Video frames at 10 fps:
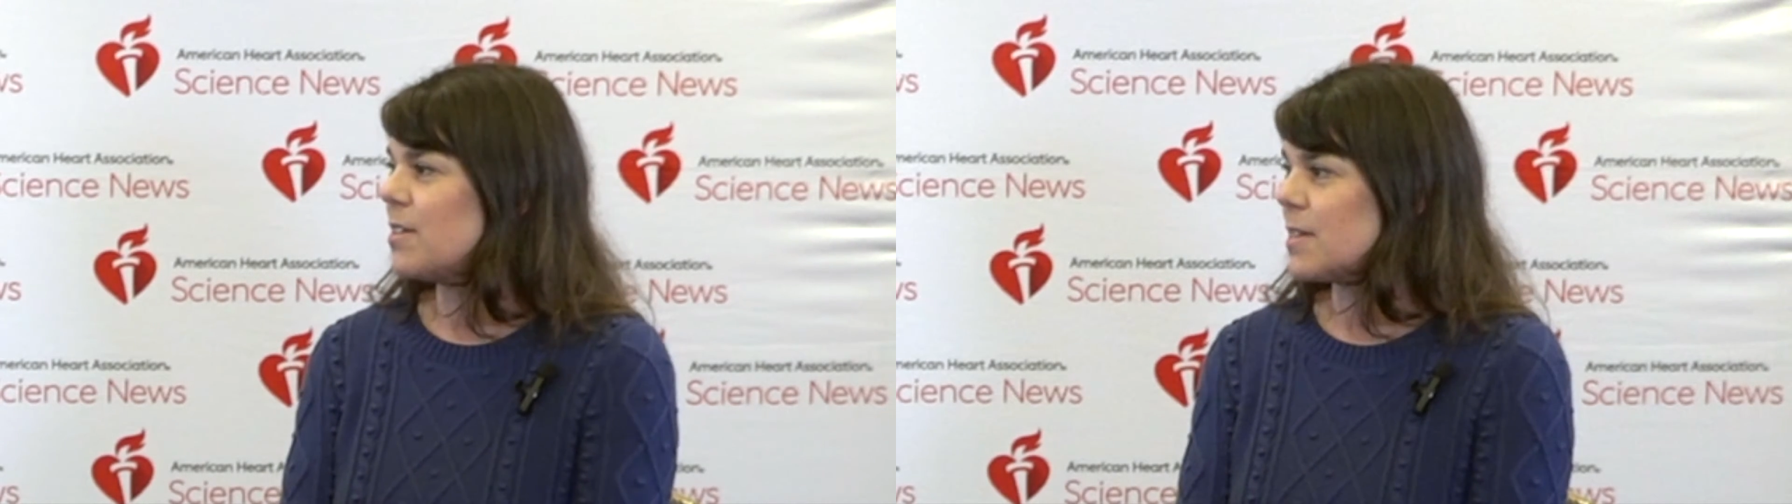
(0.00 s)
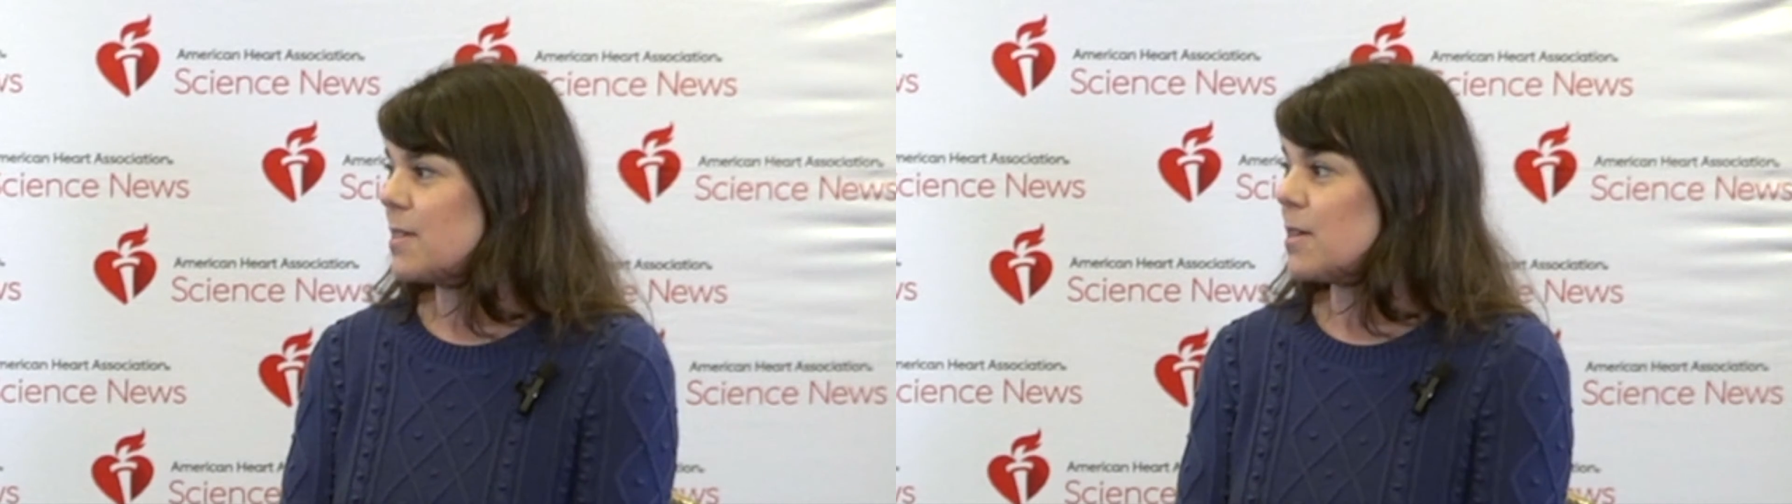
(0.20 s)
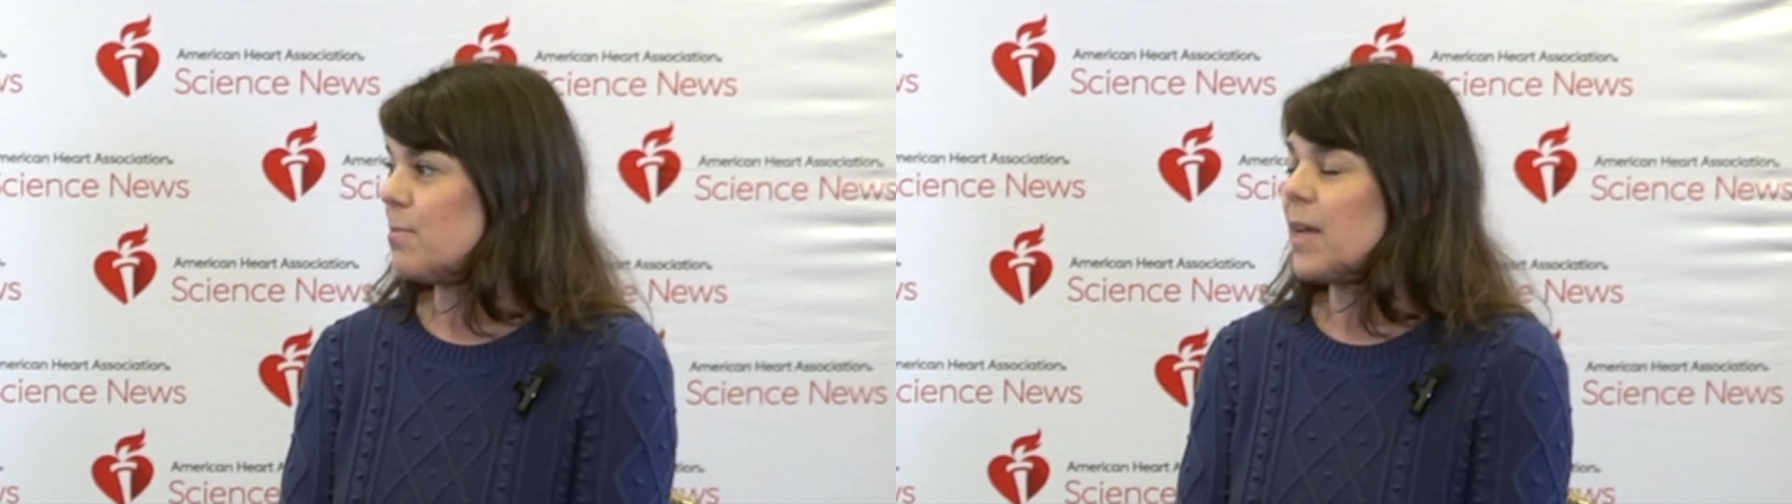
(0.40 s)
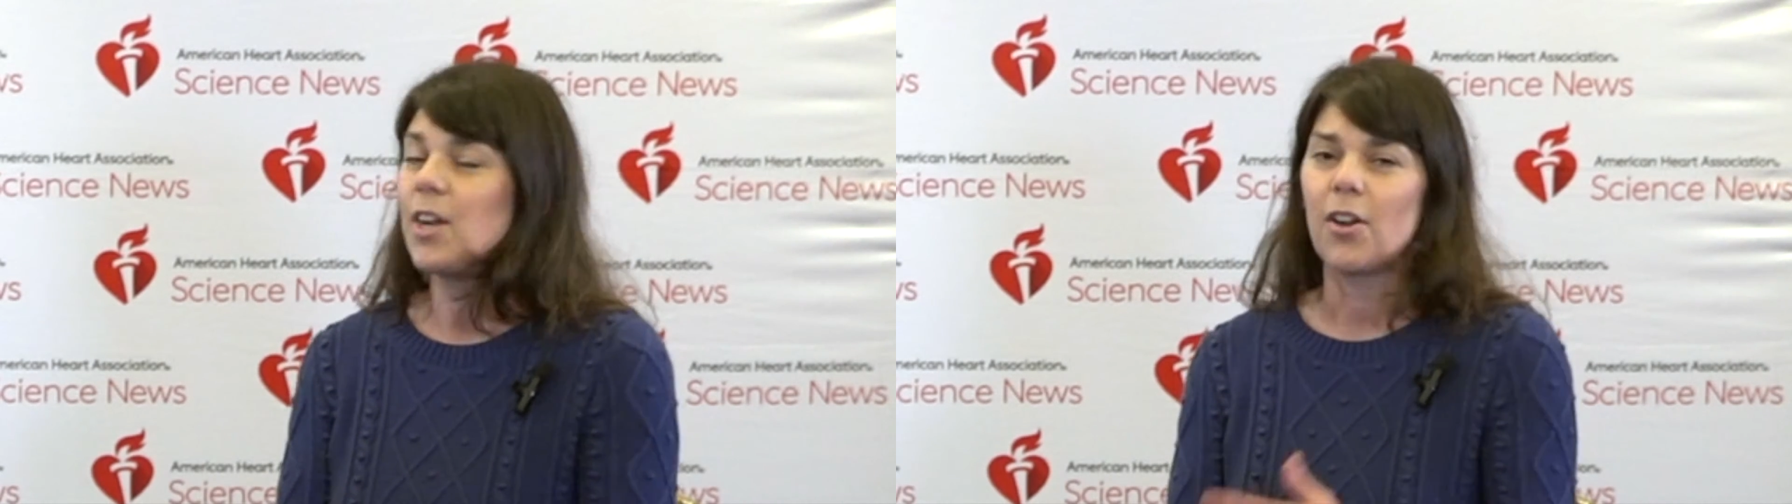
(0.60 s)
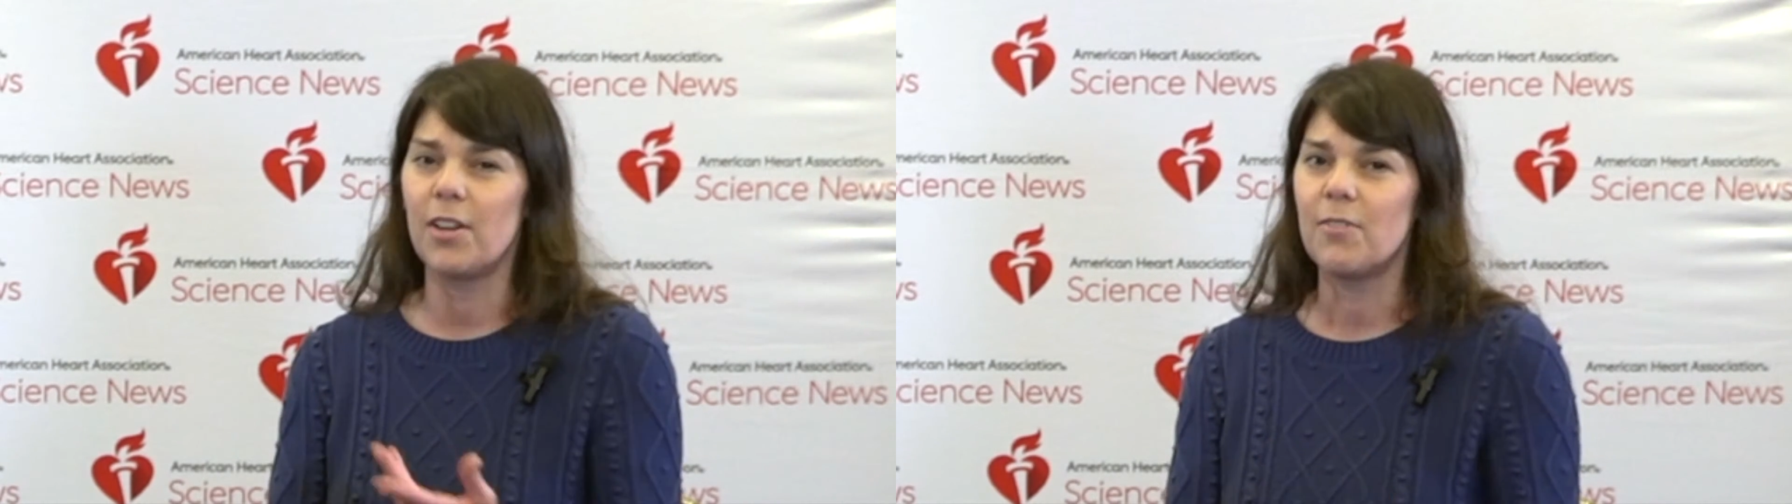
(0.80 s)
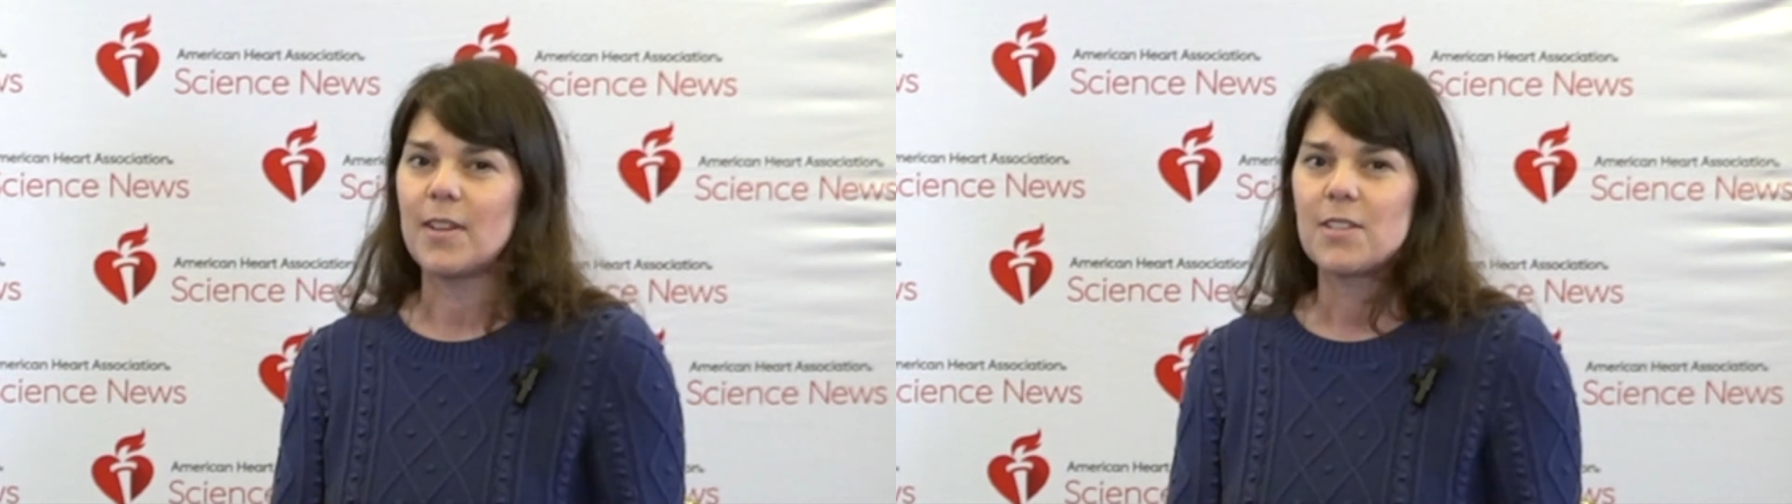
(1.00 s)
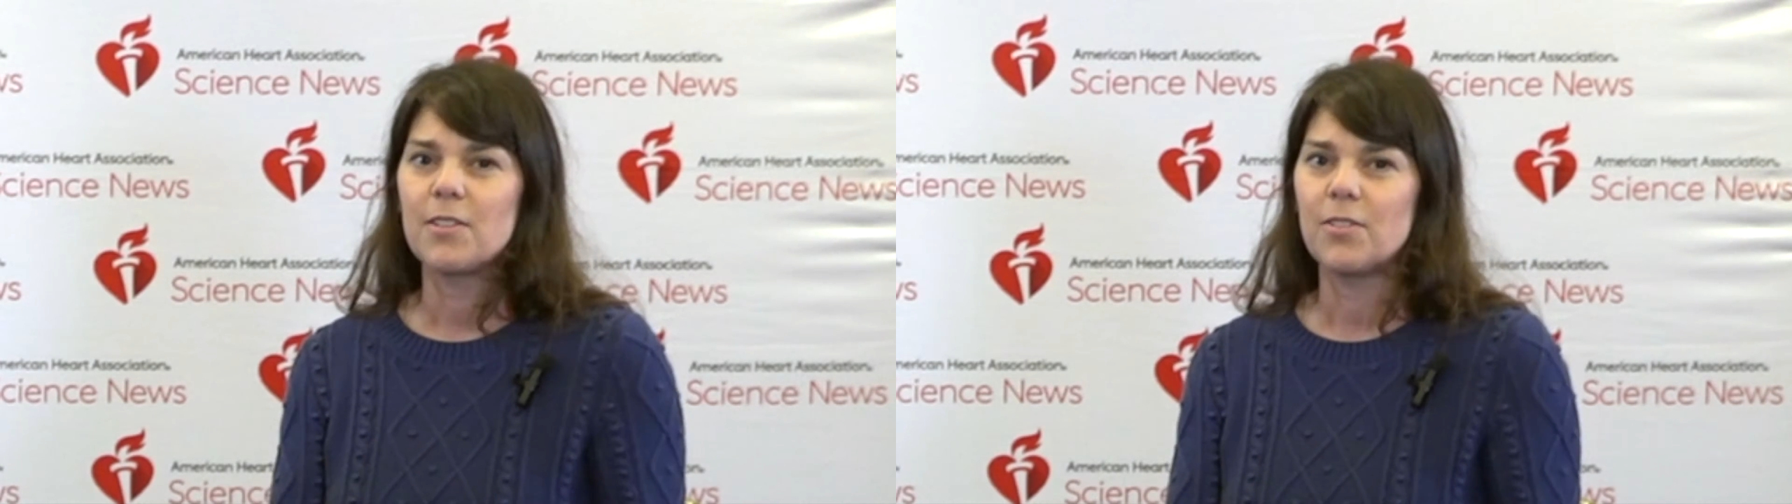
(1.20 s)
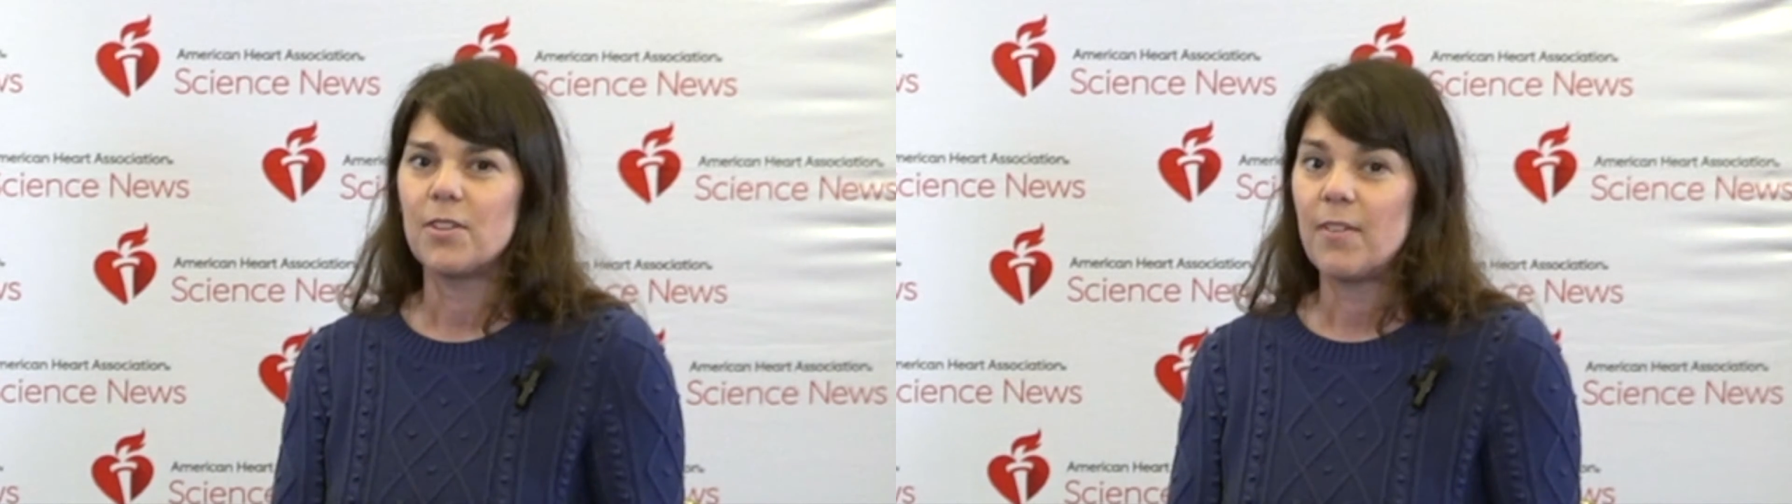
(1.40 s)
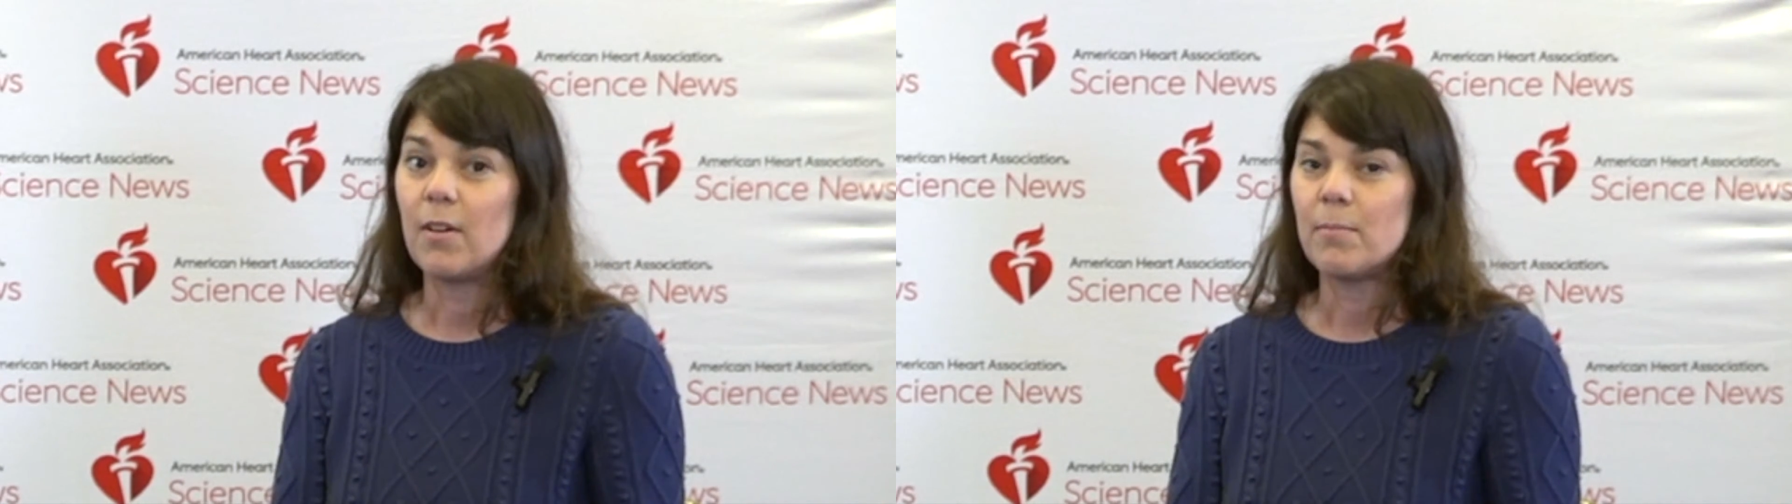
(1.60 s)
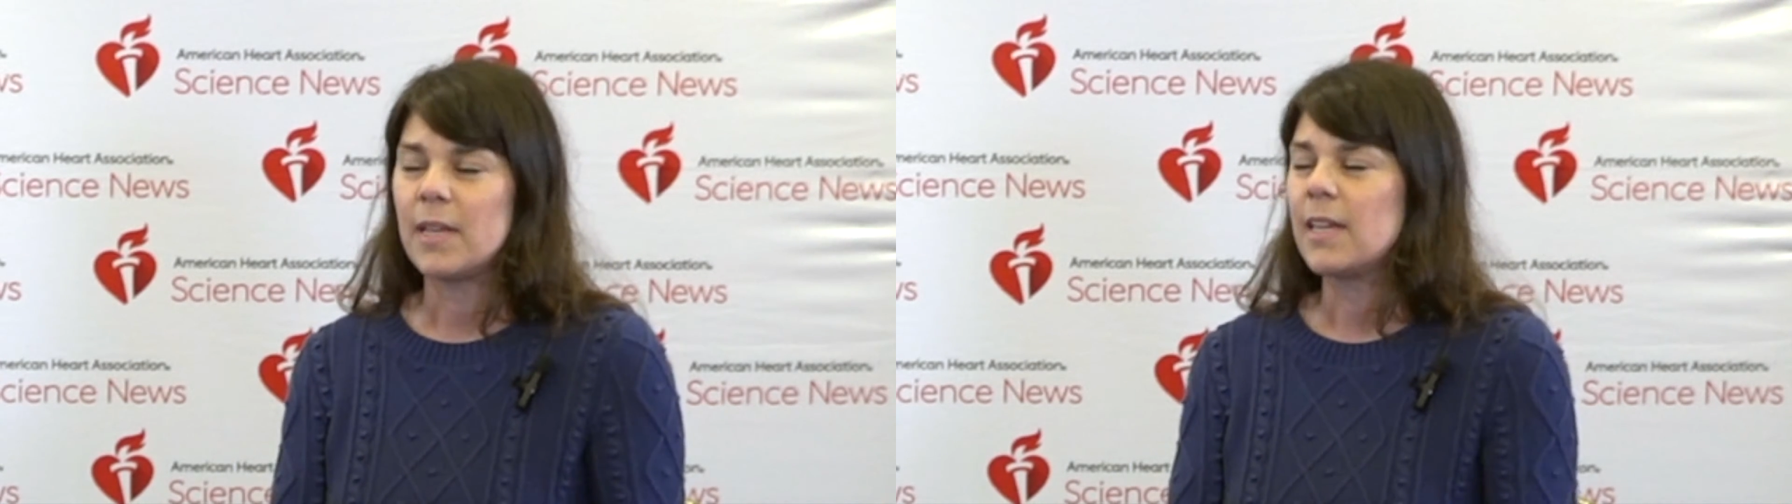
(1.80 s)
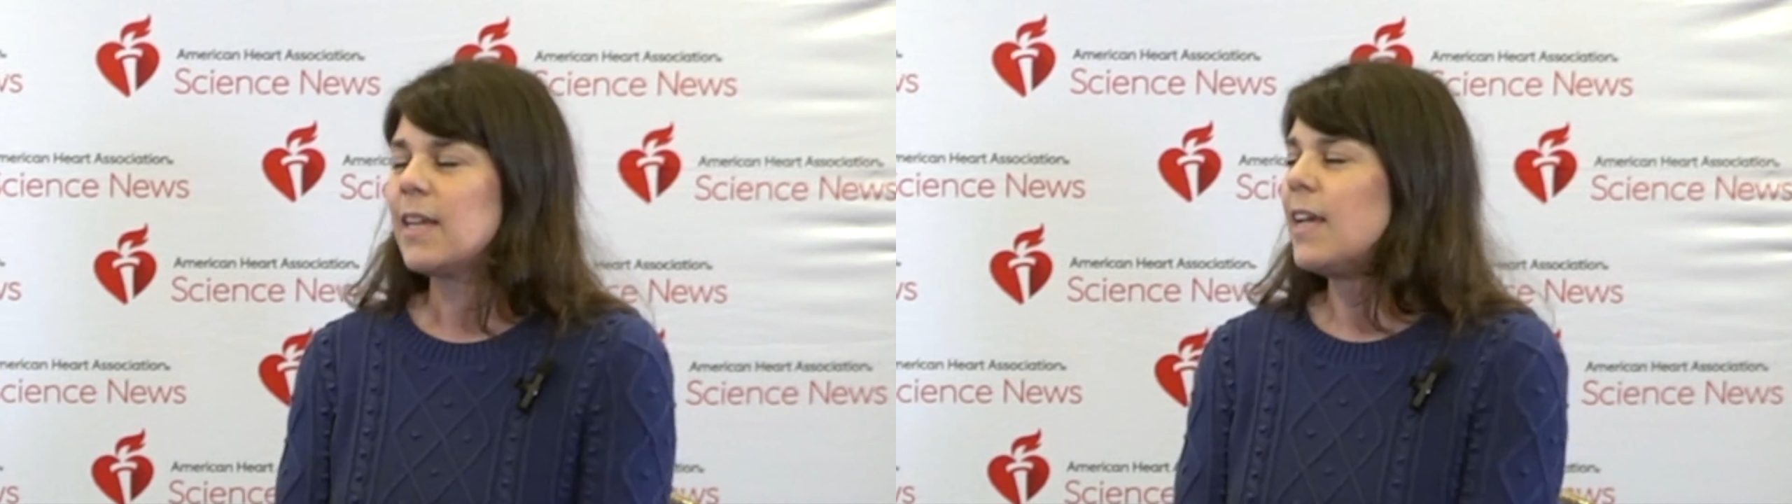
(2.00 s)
system and cardiovascular development